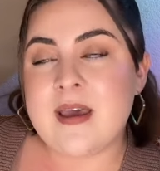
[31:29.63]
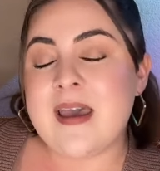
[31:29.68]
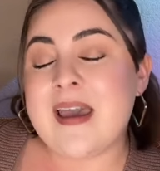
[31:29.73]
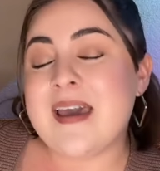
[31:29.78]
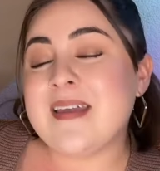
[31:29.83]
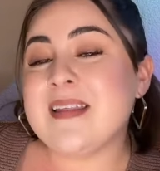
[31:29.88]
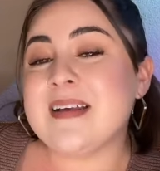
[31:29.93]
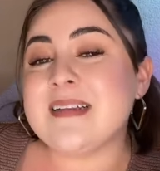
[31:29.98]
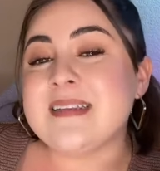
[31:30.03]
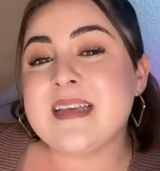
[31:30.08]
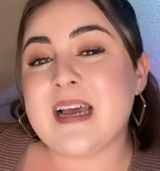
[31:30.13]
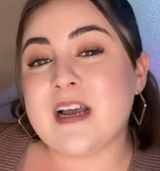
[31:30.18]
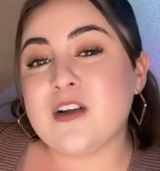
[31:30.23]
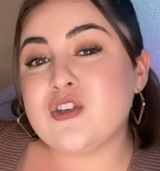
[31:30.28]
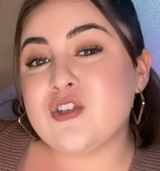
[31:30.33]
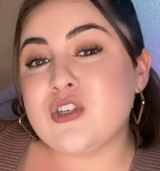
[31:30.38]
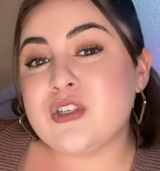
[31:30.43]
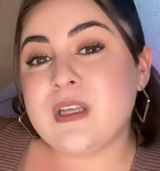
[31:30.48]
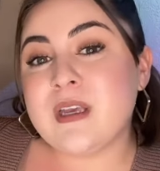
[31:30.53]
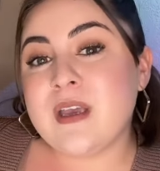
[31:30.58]
And that's
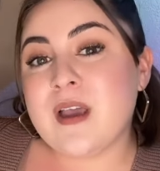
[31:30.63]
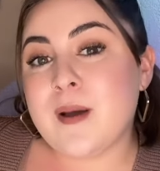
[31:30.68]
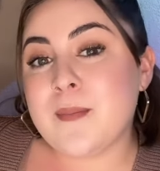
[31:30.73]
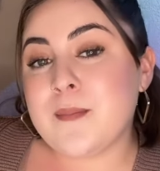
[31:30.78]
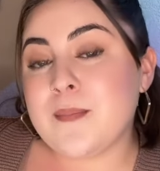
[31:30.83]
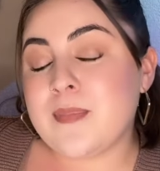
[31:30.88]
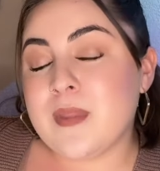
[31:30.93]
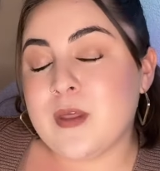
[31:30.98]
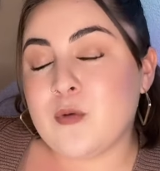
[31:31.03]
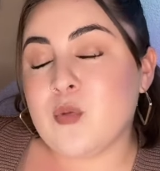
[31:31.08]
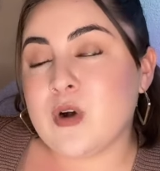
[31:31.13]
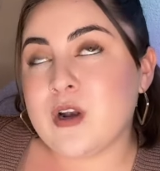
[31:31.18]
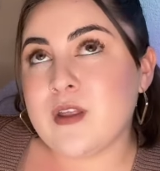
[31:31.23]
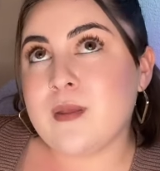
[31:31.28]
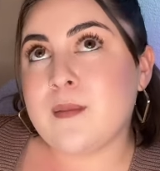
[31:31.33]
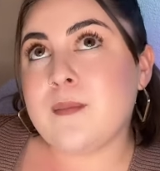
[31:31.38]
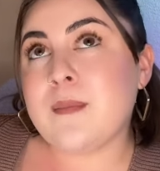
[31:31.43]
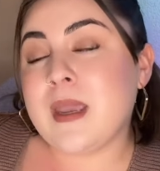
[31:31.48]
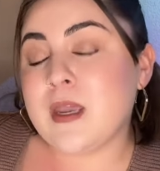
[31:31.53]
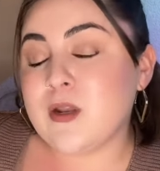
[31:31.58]
actually one of the
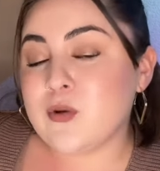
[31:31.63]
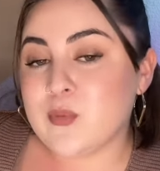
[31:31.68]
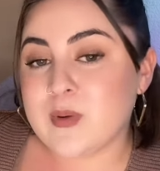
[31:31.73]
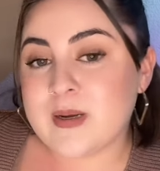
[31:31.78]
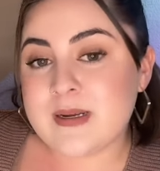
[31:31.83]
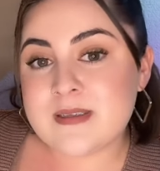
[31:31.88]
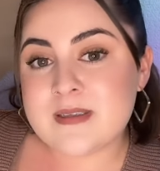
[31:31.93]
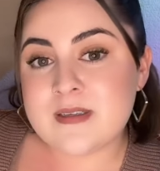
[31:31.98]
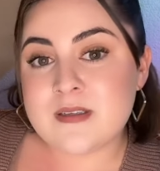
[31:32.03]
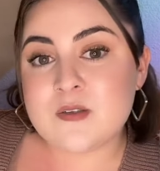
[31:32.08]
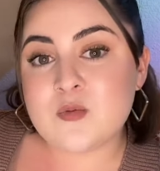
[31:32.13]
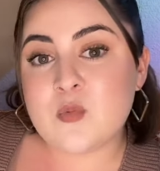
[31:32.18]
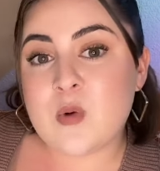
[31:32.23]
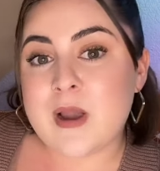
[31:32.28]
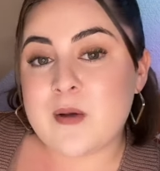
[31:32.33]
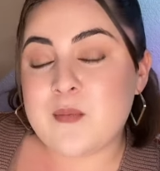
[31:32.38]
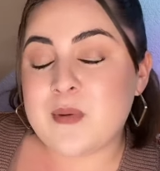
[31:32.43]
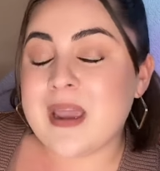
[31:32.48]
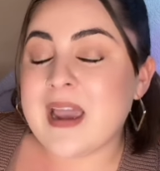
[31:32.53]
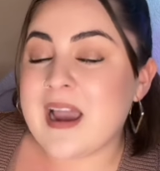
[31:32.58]
main reasons why
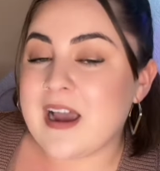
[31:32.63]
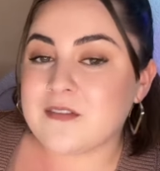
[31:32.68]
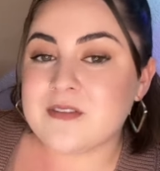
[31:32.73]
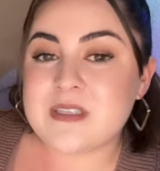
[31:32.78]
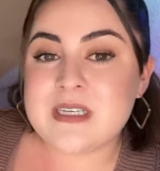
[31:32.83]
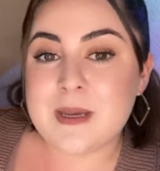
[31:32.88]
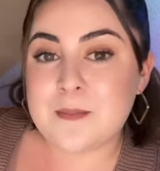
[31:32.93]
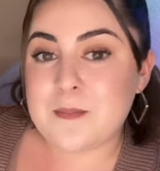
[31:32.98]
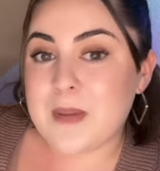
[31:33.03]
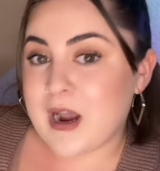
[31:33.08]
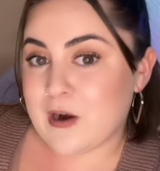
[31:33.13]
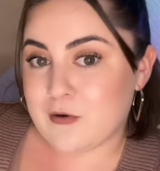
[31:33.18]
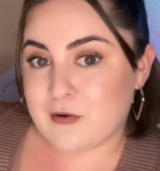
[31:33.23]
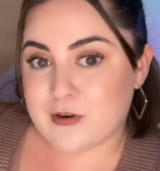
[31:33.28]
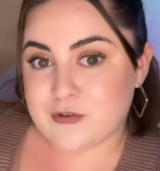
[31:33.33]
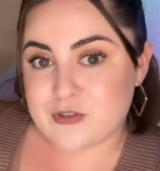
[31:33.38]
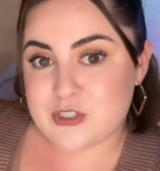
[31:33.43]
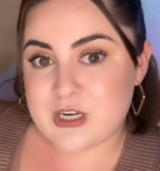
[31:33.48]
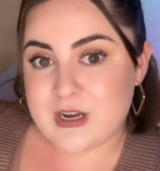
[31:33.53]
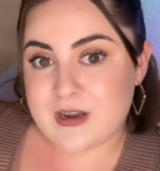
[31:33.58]
we have to get
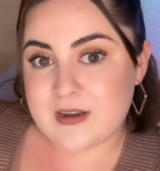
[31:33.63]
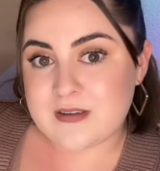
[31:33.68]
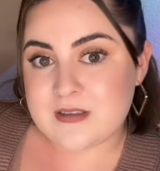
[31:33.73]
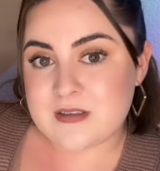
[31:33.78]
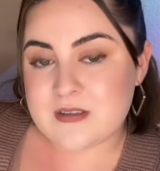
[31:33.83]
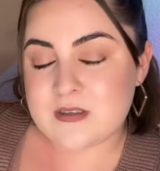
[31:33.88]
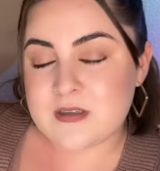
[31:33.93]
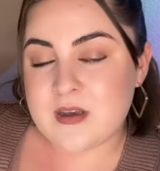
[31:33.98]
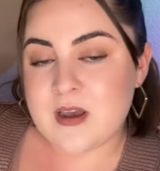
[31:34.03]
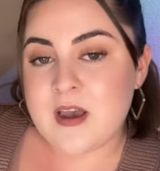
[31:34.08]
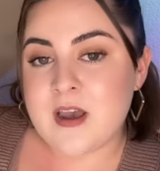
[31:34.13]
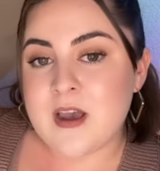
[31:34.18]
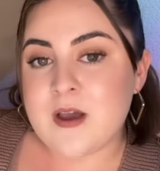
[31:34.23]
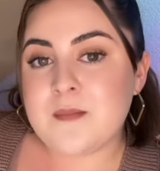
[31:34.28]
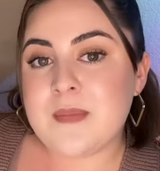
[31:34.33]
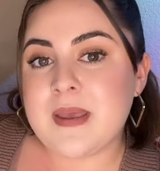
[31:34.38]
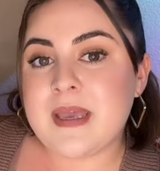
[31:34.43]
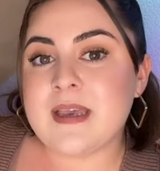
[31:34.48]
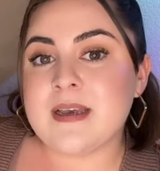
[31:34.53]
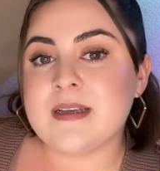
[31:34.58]
background checks,
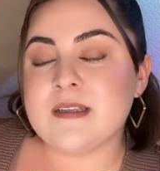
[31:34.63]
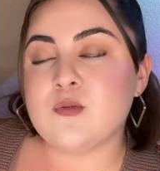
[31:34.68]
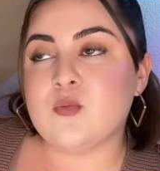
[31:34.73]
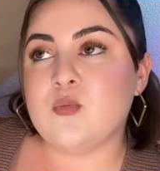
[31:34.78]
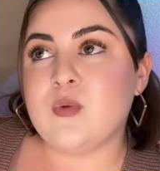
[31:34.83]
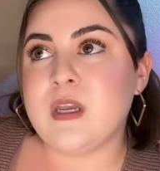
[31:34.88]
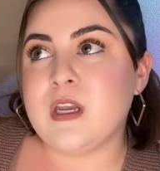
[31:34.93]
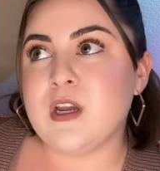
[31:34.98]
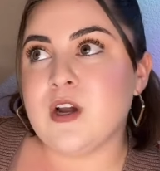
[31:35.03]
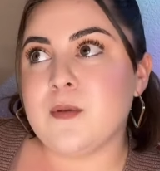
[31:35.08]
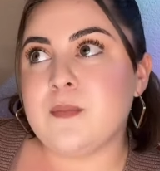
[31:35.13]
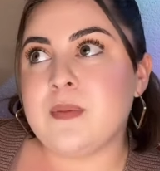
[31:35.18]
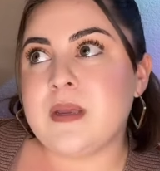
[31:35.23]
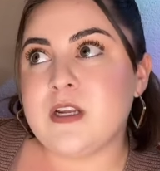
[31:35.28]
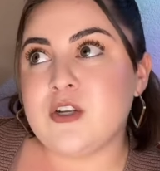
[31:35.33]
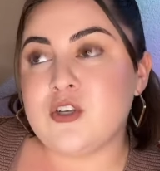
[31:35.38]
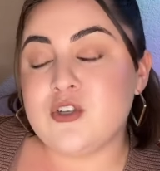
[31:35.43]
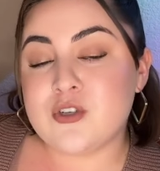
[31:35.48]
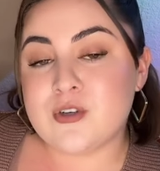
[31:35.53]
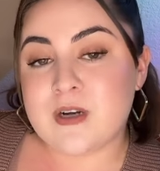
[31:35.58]
because we are being
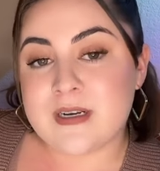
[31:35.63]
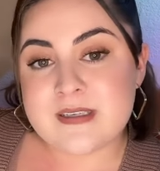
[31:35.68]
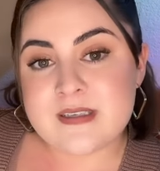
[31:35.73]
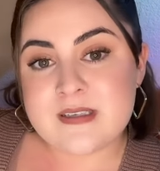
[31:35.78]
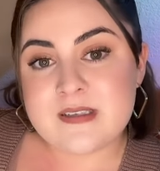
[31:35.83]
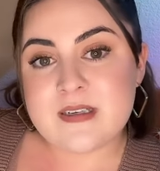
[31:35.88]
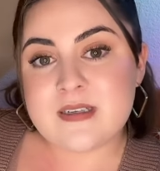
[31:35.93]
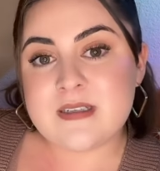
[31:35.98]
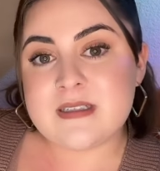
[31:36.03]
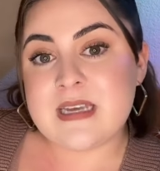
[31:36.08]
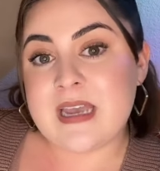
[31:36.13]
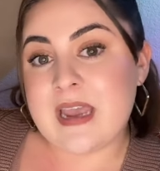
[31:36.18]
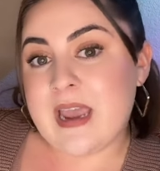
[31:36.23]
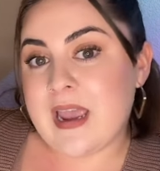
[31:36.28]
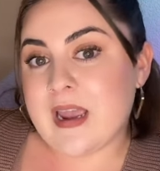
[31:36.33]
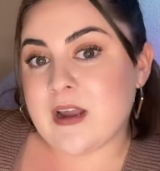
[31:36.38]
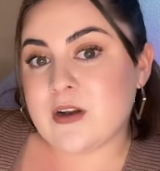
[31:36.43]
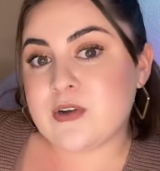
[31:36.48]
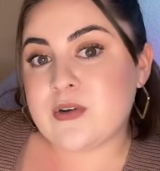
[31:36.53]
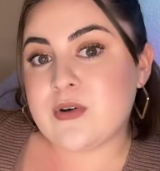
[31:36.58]
trusted to
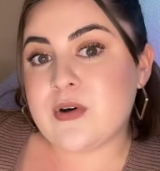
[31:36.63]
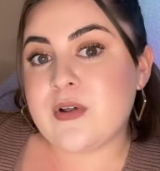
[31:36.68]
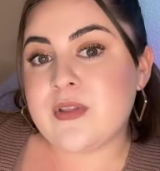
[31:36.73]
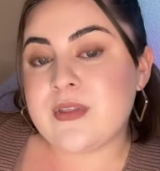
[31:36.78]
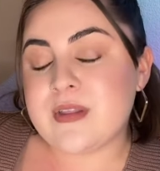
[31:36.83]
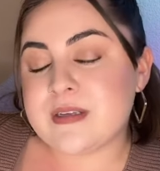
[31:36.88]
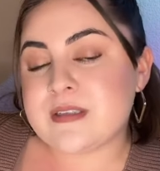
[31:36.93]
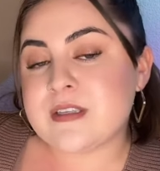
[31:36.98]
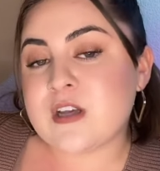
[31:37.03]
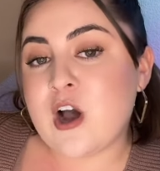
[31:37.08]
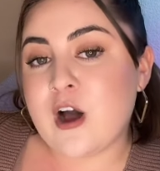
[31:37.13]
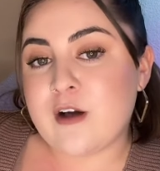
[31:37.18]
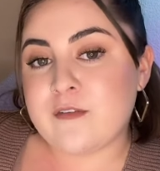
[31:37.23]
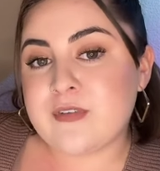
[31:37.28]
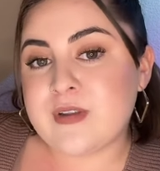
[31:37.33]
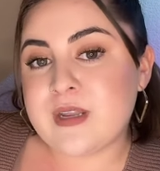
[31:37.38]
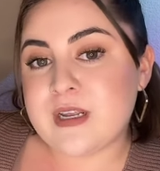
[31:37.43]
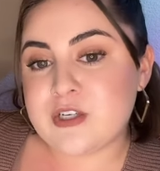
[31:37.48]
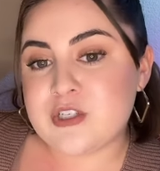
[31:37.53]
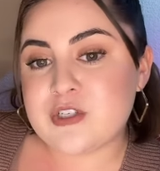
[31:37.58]
handle this
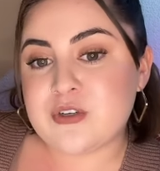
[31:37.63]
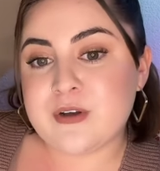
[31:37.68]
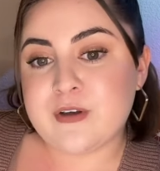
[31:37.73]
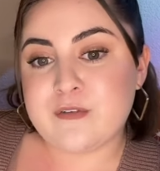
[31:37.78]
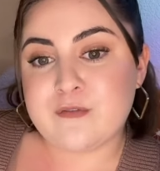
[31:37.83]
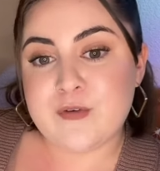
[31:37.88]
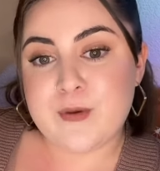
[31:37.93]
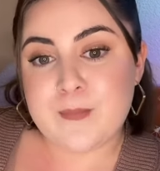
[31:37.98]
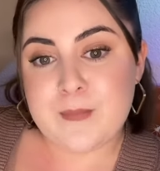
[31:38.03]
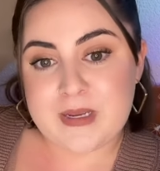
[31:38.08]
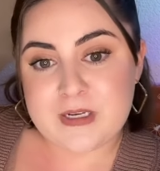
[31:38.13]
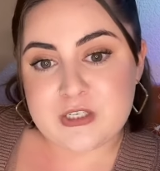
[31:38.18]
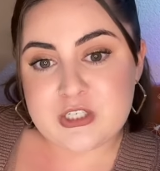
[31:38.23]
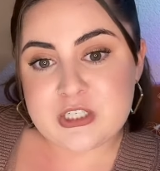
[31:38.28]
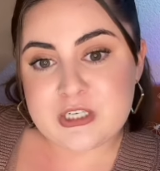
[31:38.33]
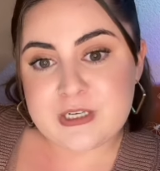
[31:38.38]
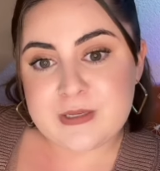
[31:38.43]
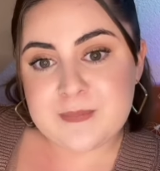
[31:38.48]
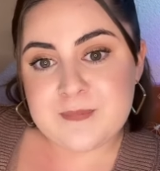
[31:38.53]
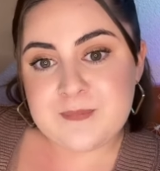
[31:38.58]
confidential
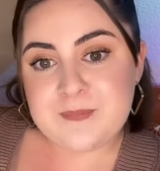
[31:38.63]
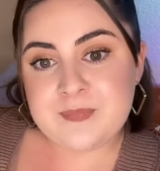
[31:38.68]
information.